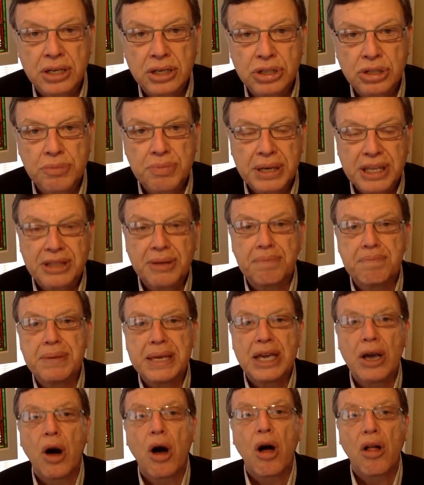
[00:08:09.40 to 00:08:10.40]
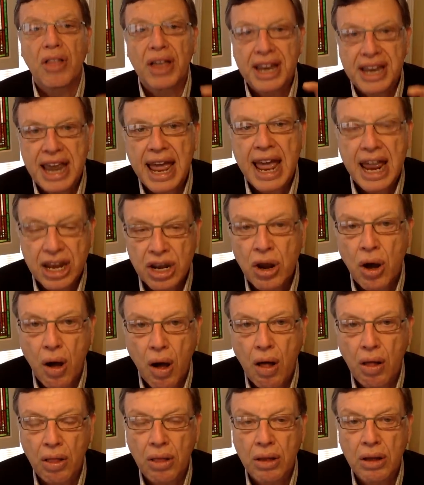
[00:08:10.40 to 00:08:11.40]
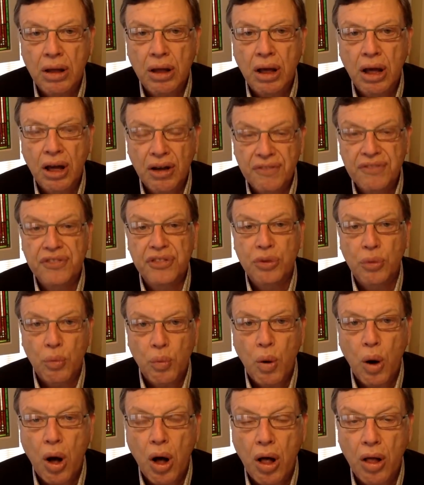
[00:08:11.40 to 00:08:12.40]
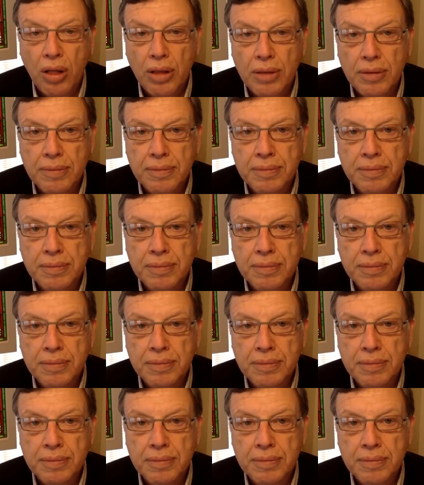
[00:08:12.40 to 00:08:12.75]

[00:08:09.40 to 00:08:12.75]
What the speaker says: to be the be-all and end-all of the wall.